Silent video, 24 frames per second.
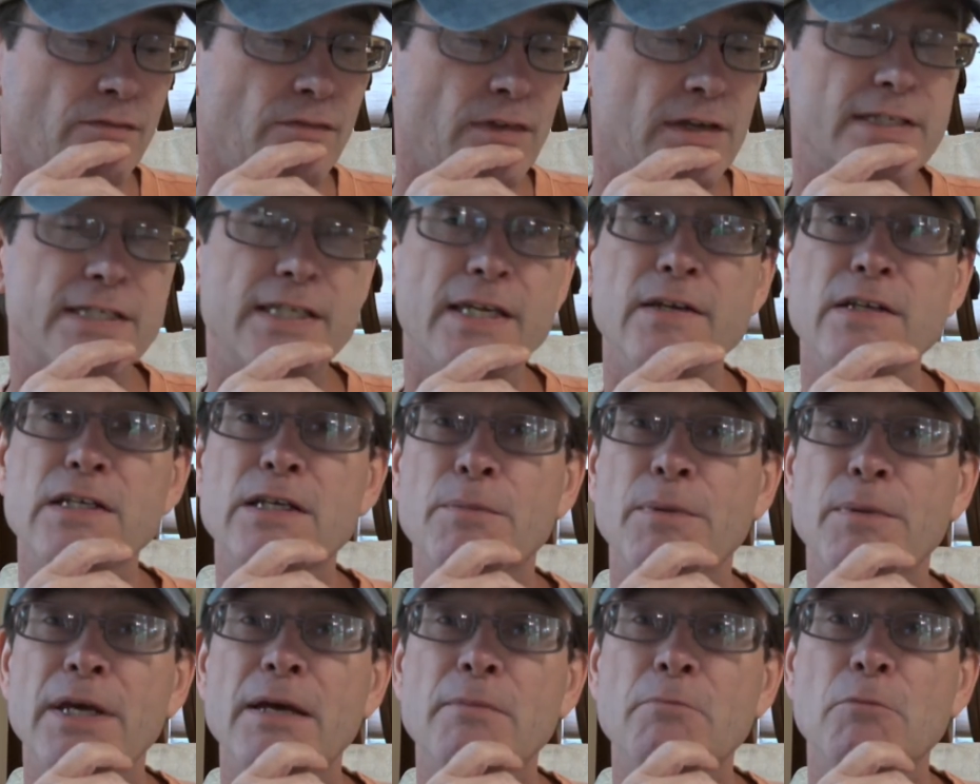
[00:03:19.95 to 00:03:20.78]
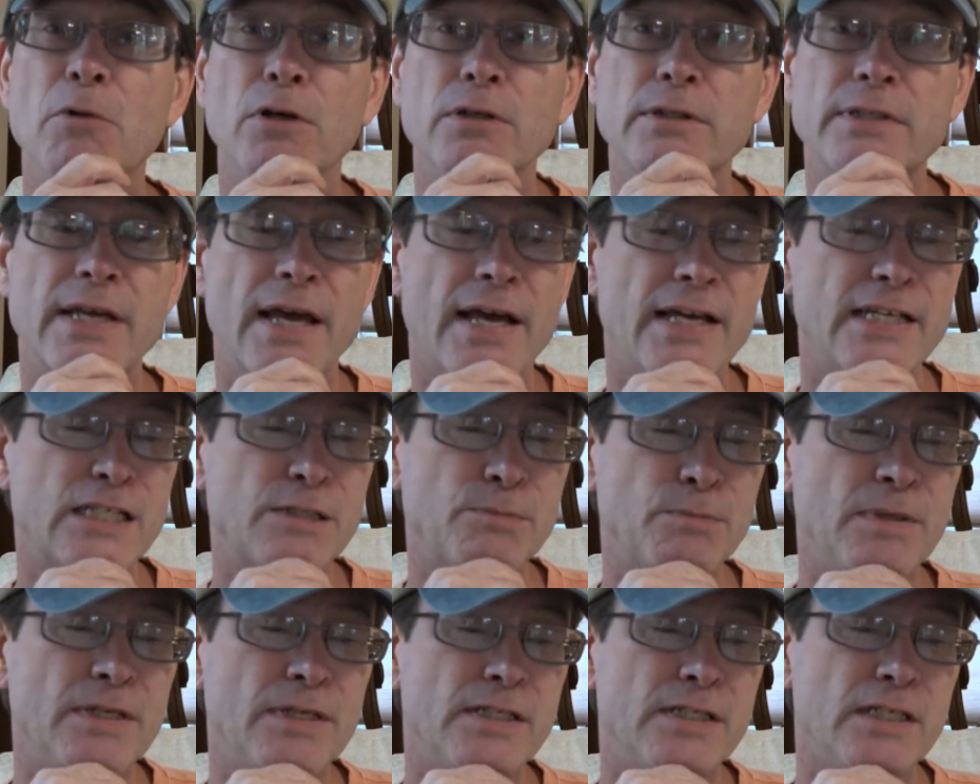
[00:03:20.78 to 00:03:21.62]
They seem to be a
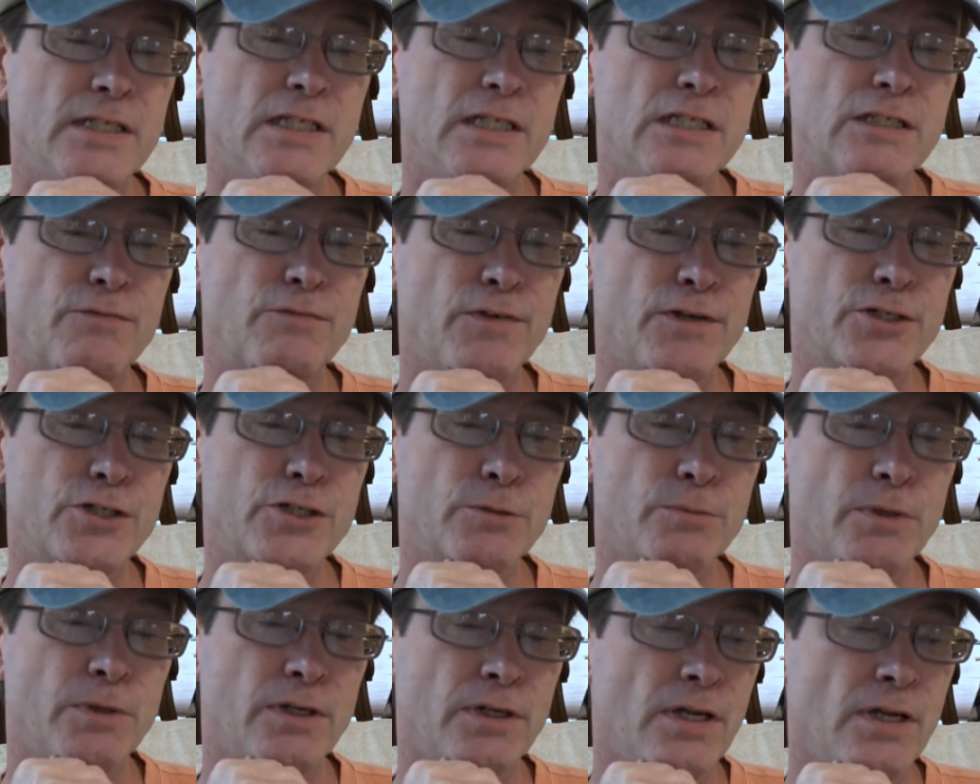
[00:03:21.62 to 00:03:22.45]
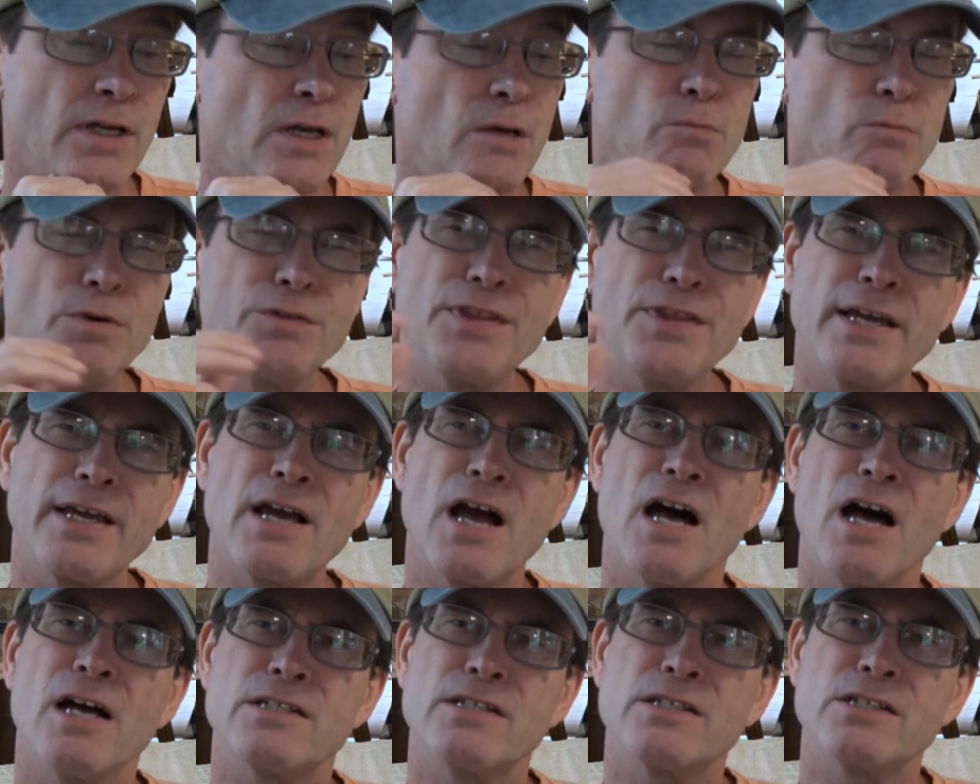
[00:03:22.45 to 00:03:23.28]
multi-species fisherman, but they
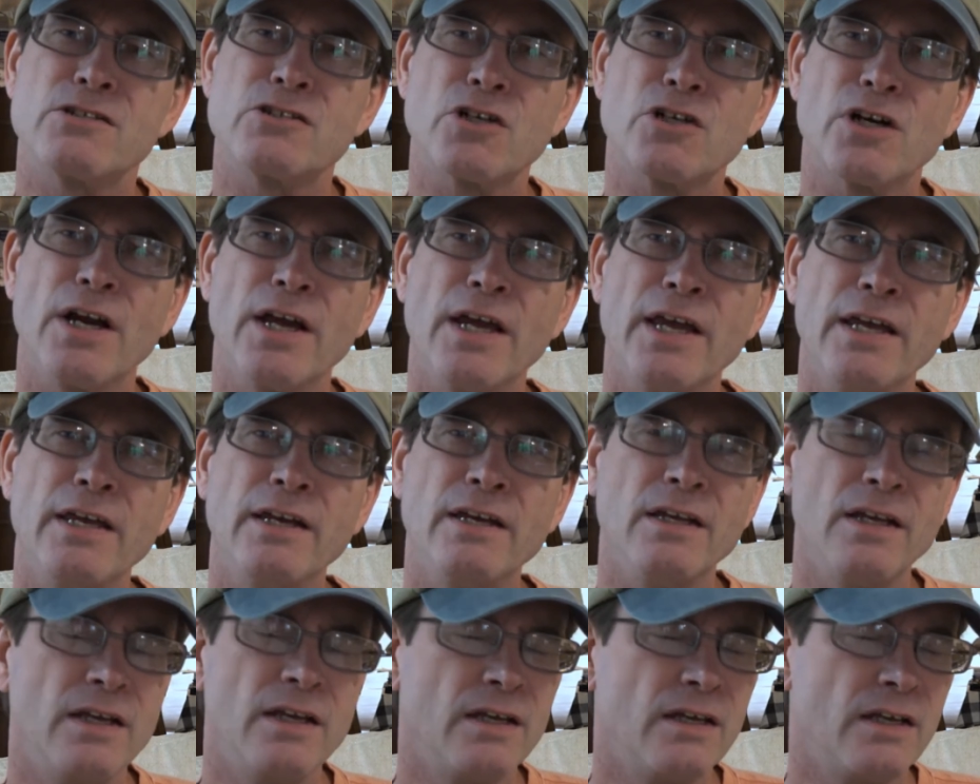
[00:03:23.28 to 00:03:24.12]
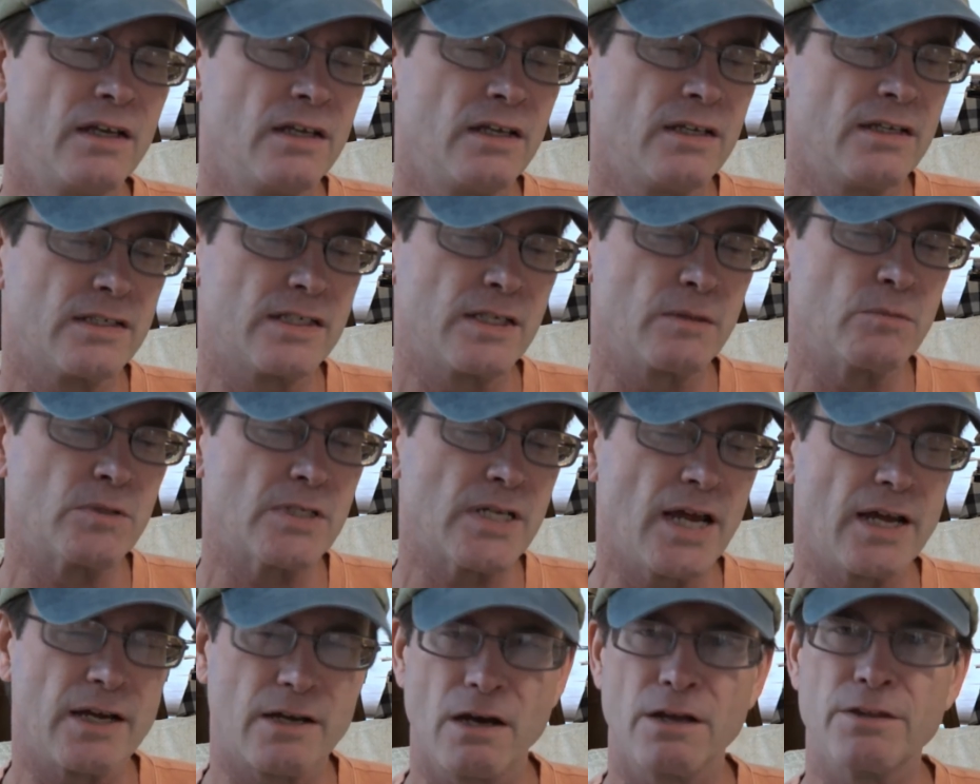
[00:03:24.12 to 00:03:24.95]
concentrate, seems
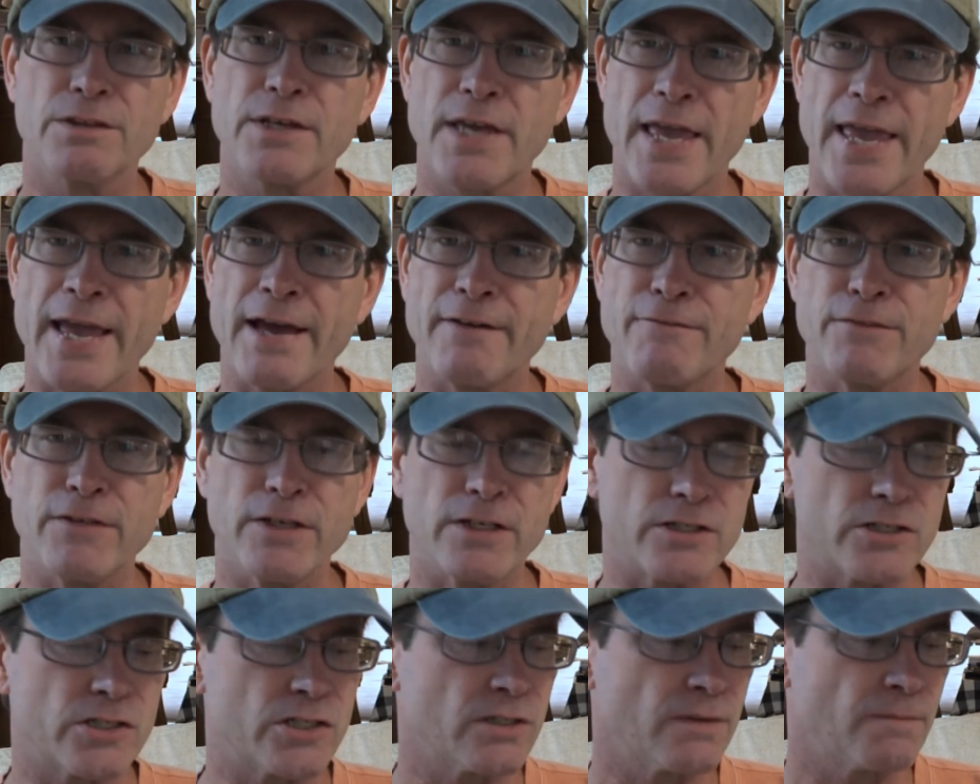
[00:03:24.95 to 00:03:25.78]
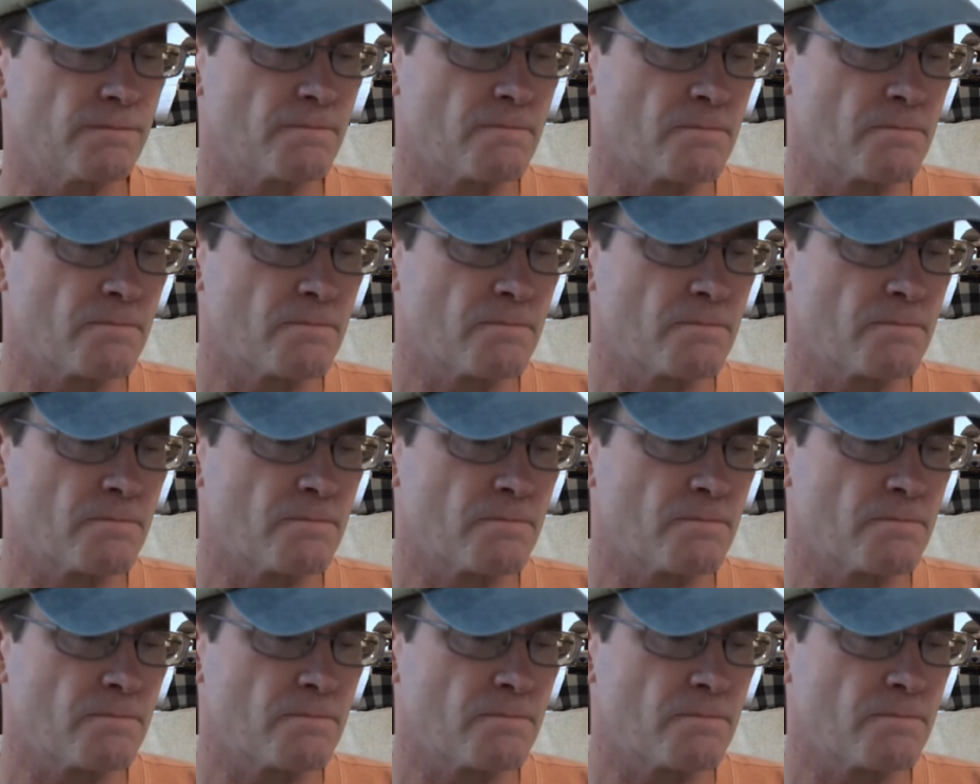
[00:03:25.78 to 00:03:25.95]
like, on the catfish.